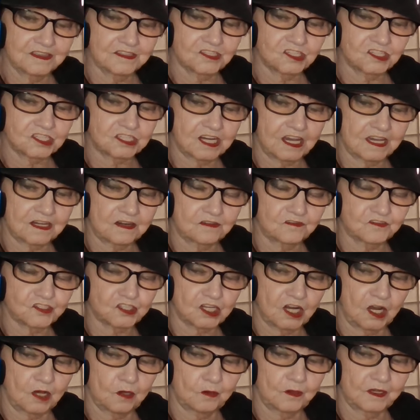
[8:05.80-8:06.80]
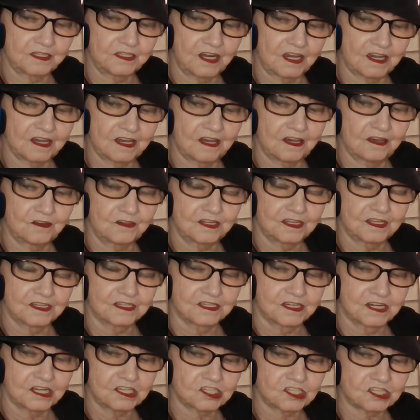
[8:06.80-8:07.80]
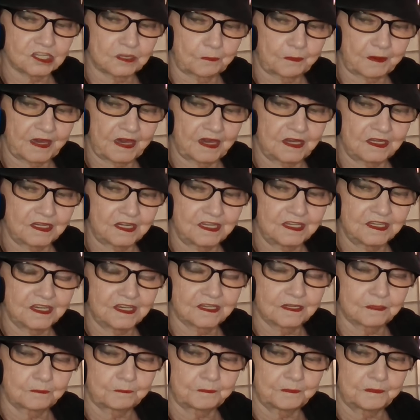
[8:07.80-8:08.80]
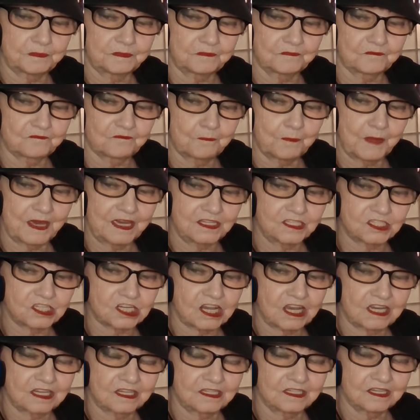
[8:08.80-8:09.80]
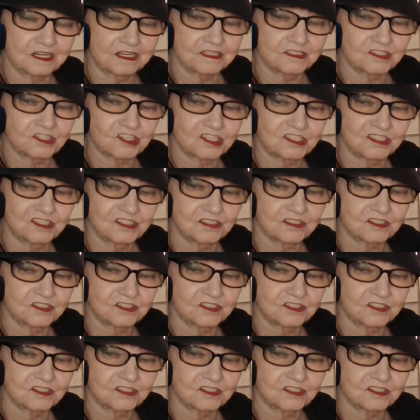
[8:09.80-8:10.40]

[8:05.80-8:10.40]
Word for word: instead of slowing down and dissipating, it maintained its